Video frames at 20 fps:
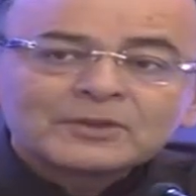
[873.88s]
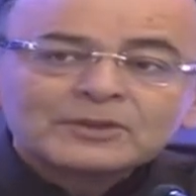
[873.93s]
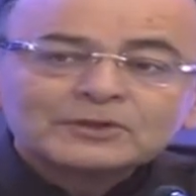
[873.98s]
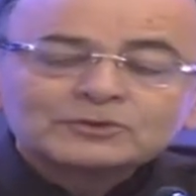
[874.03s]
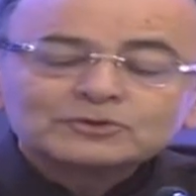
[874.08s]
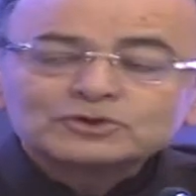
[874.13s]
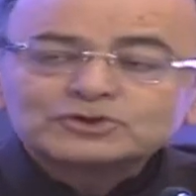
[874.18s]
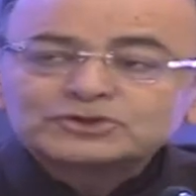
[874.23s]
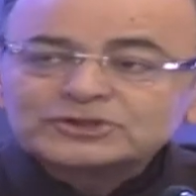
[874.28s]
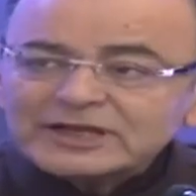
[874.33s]

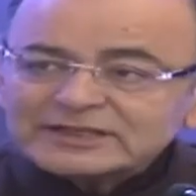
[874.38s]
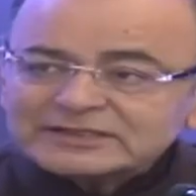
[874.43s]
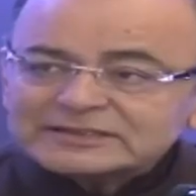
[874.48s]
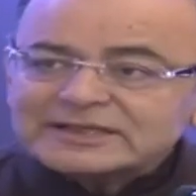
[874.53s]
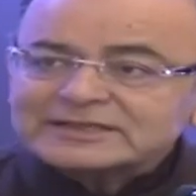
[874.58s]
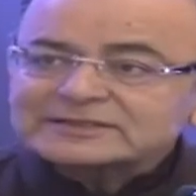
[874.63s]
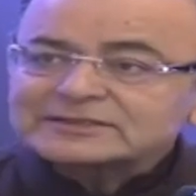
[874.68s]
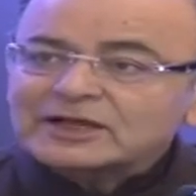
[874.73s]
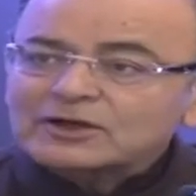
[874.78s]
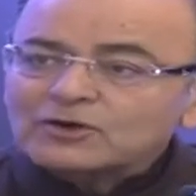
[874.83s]
So just
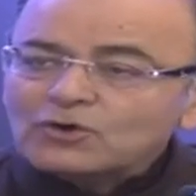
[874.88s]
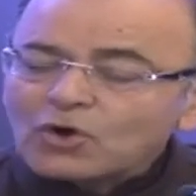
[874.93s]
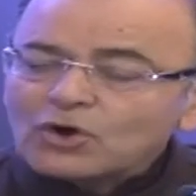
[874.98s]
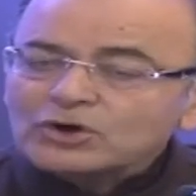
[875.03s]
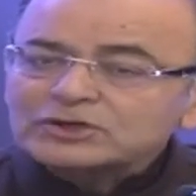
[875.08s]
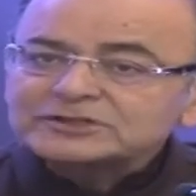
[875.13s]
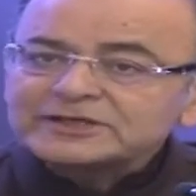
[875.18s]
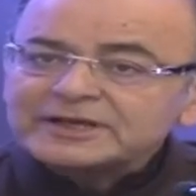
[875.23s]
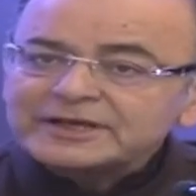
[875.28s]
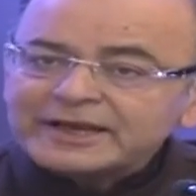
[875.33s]
as the
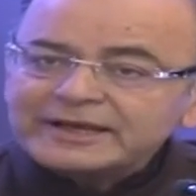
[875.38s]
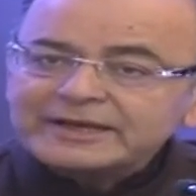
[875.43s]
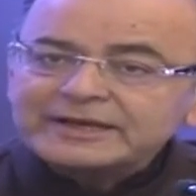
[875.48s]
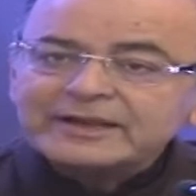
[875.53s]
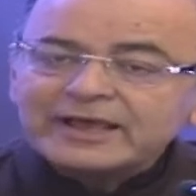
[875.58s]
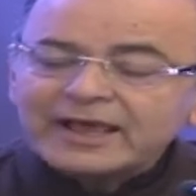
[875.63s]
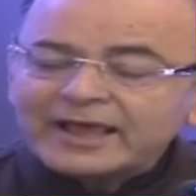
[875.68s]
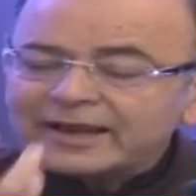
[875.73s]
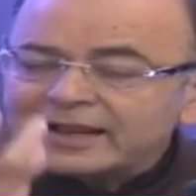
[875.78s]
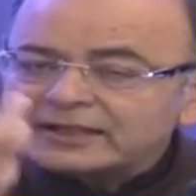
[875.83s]
courts in
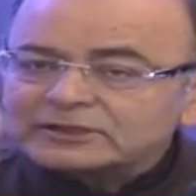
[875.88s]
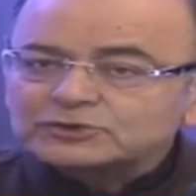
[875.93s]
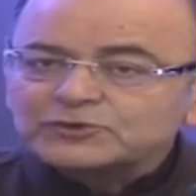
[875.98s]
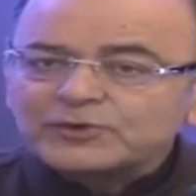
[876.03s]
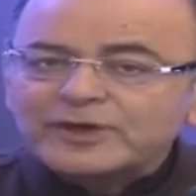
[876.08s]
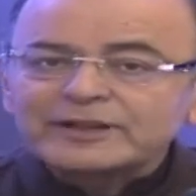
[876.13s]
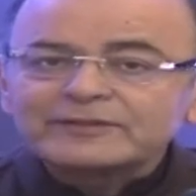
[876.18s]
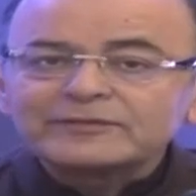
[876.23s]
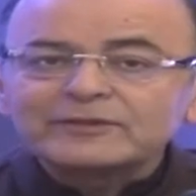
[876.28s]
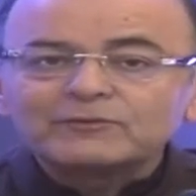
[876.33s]
India and
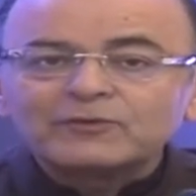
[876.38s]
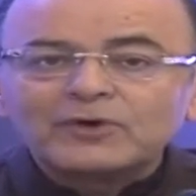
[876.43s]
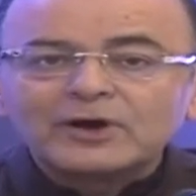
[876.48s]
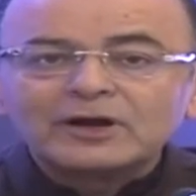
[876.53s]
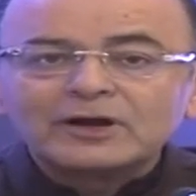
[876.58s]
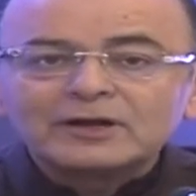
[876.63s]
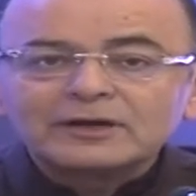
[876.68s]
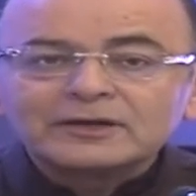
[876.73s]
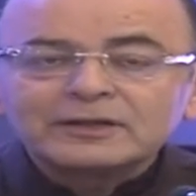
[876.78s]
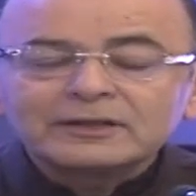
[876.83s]
elsewhere in the
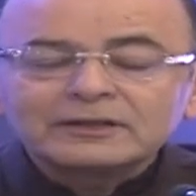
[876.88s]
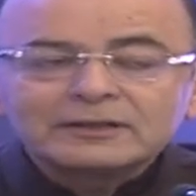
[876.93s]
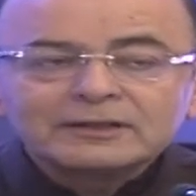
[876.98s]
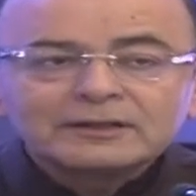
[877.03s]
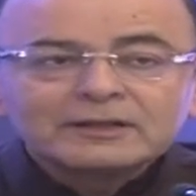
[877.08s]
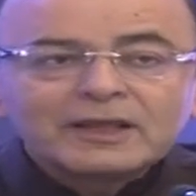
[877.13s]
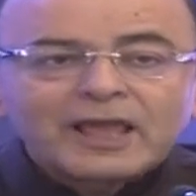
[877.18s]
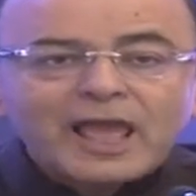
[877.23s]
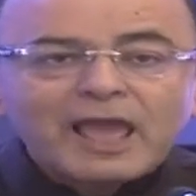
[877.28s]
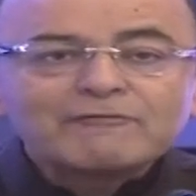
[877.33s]
world
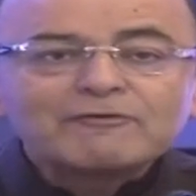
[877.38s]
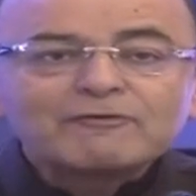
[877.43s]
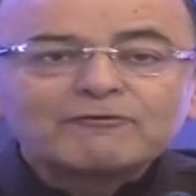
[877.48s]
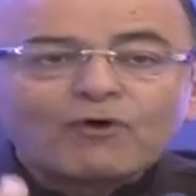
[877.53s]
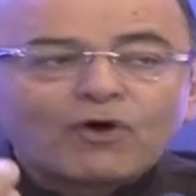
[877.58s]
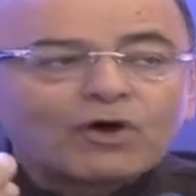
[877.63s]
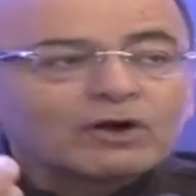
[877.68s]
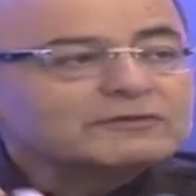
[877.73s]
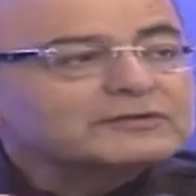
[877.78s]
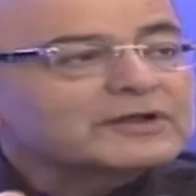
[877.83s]
have
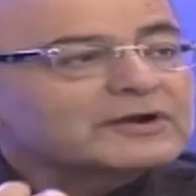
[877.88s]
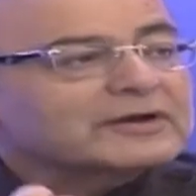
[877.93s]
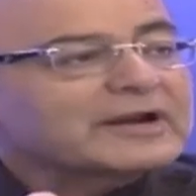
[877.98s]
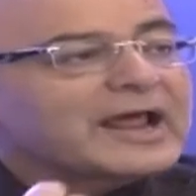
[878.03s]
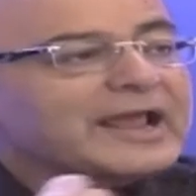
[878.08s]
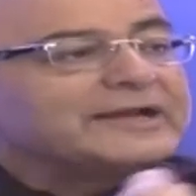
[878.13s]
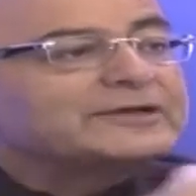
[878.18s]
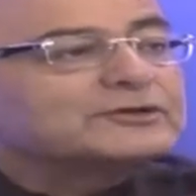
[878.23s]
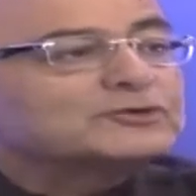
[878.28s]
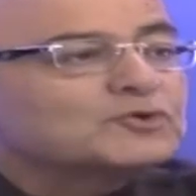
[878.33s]
evolved the
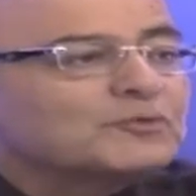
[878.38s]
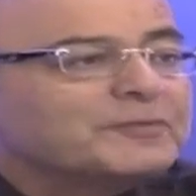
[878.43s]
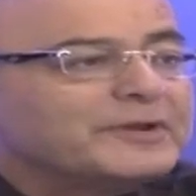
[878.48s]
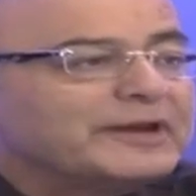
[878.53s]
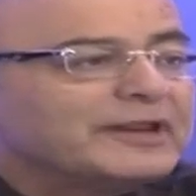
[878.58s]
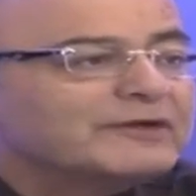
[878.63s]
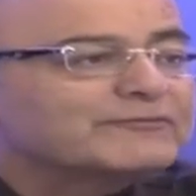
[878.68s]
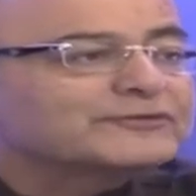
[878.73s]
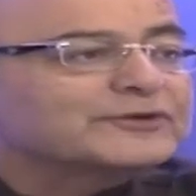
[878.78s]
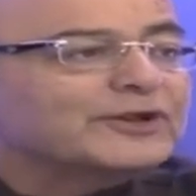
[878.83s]
right to be
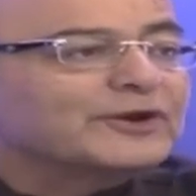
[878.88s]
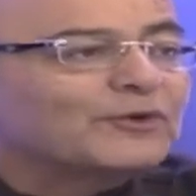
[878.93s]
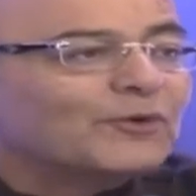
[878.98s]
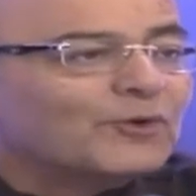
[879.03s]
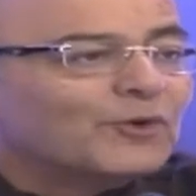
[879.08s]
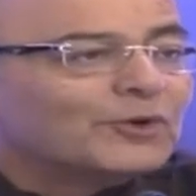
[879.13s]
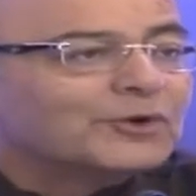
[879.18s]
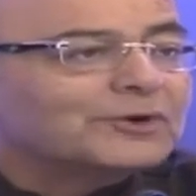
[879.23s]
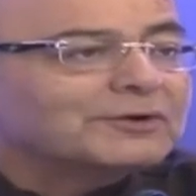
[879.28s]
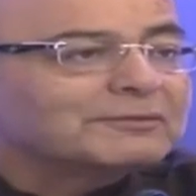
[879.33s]
left
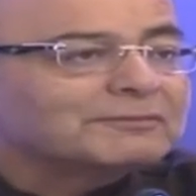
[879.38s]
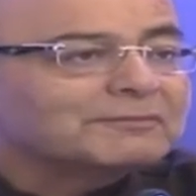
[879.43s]
alone,